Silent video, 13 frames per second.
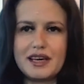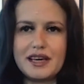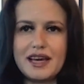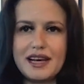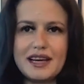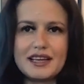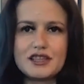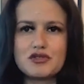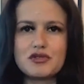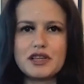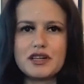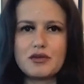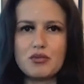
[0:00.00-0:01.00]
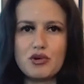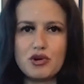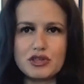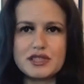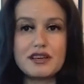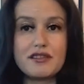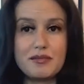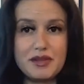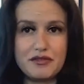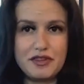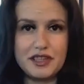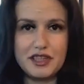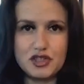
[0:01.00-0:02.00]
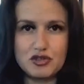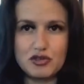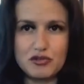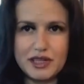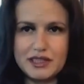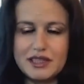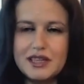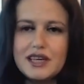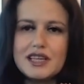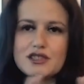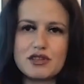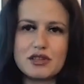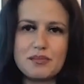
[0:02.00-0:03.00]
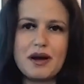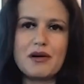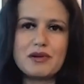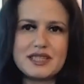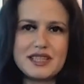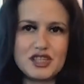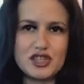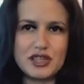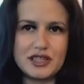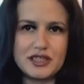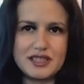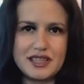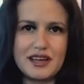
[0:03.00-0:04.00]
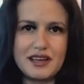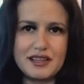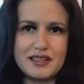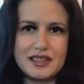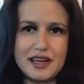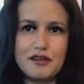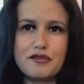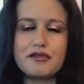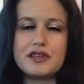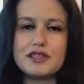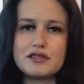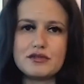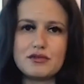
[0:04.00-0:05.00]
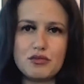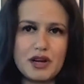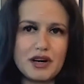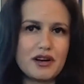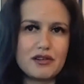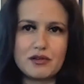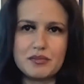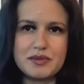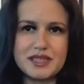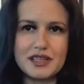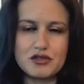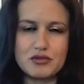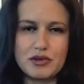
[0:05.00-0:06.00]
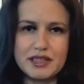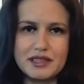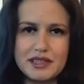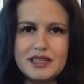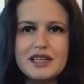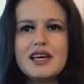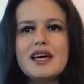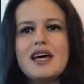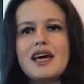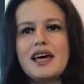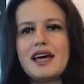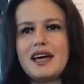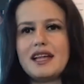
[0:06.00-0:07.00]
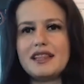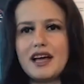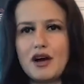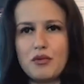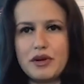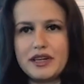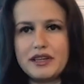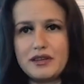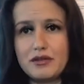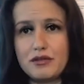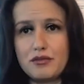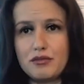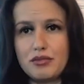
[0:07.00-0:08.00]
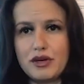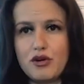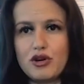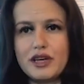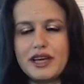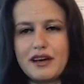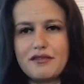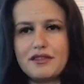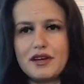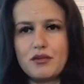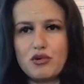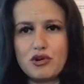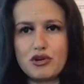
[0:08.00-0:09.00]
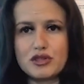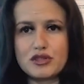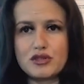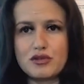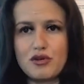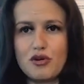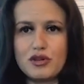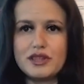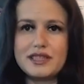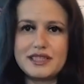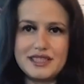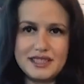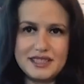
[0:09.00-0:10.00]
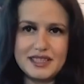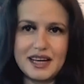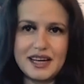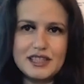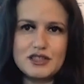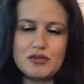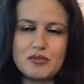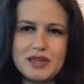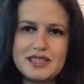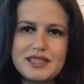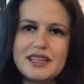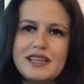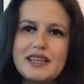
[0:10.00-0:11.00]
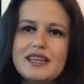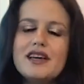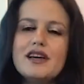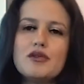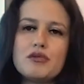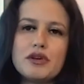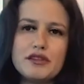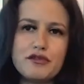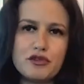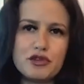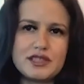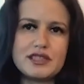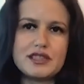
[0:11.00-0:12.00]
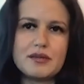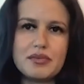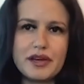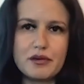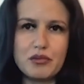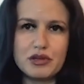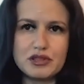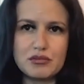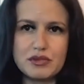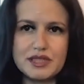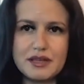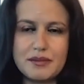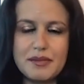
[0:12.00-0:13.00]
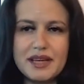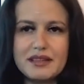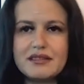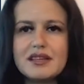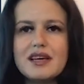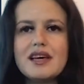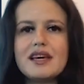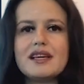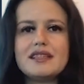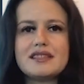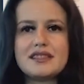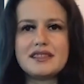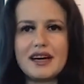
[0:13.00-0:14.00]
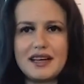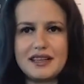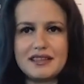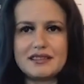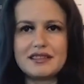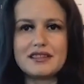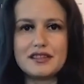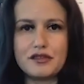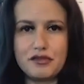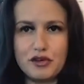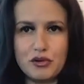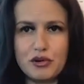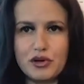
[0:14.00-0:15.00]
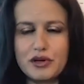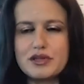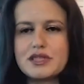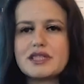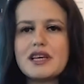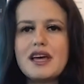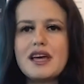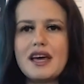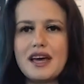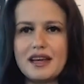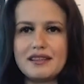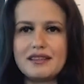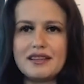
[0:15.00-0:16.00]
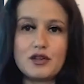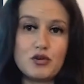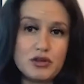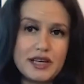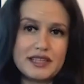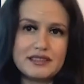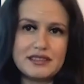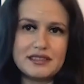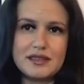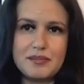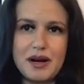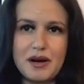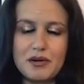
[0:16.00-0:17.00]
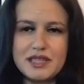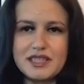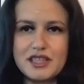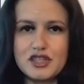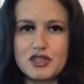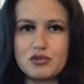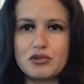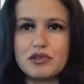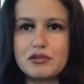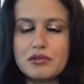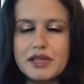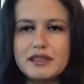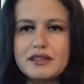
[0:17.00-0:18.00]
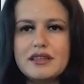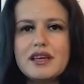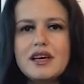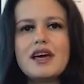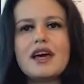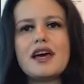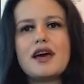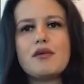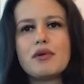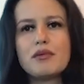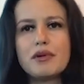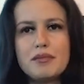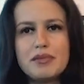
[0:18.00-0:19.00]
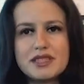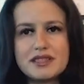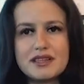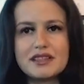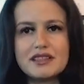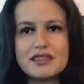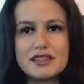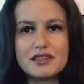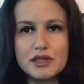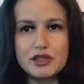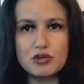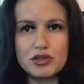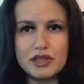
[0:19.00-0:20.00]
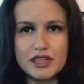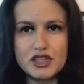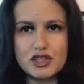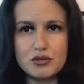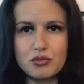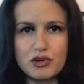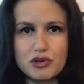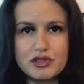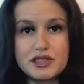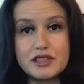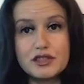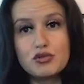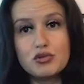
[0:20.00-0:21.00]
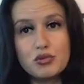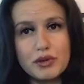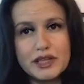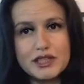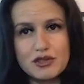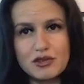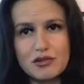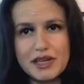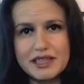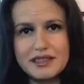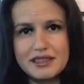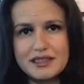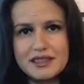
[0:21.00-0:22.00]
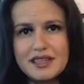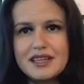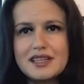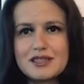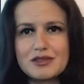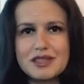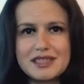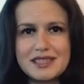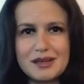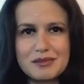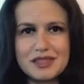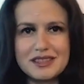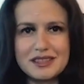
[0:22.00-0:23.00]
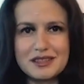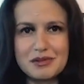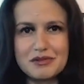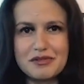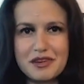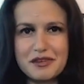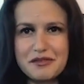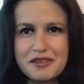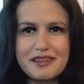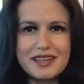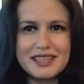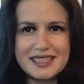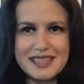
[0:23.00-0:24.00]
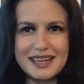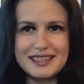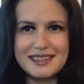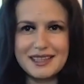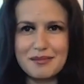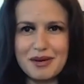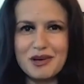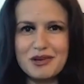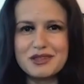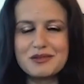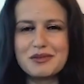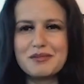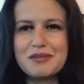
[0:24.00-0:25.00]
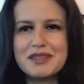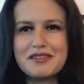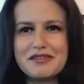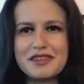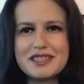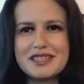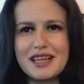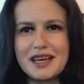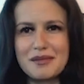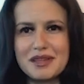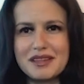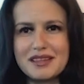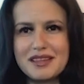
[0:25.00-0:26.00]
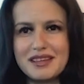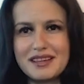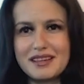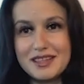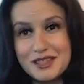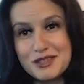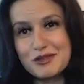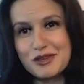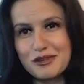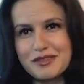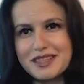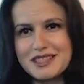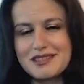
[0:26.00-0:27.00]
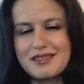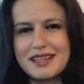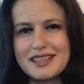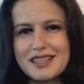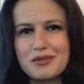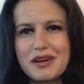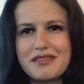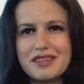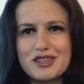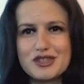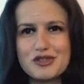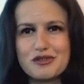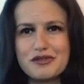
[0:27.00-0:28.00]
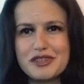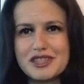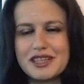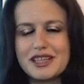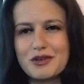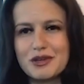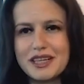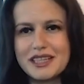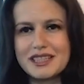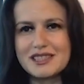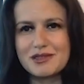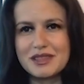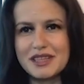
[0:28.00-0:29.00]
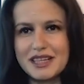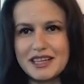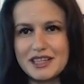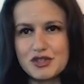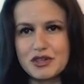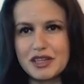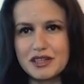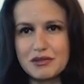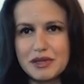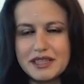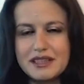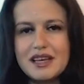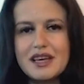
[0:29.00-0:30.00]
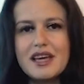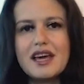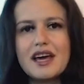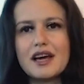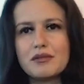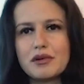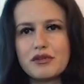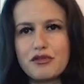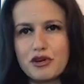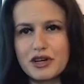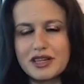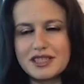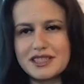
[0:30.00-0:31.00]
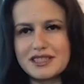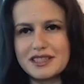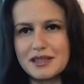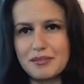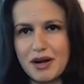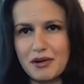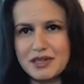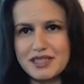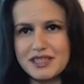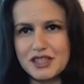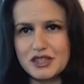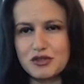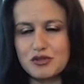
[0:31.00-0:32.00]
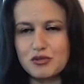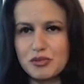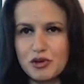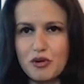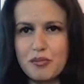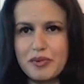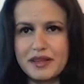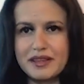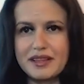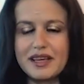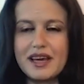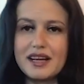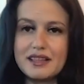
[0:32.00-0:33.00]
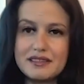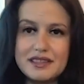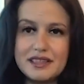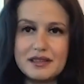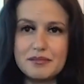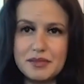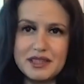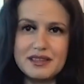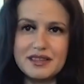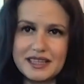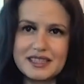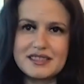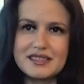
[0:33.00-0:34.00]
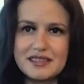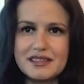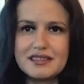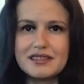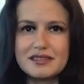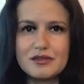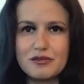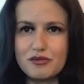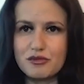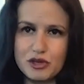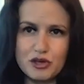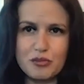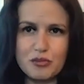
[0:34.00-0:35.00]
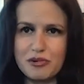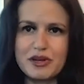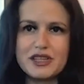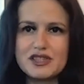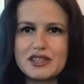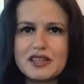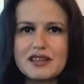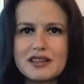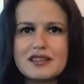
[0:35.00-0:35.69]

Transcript: electric works have been finished already. So the power station itself is 100% ready. And now we only have the works on the seaside. So basically reinforcing the breakwater with cement, installing the floaters, and connecting the power station to the grid. We will be starting the grid connection works in 2 weeks already. So that's something that we're very, very excited about. It will be the first time in the history of Israel that wave energy officially connects to the electrical grid. And we're forecasting the power station to be open until mid next year, fully operational.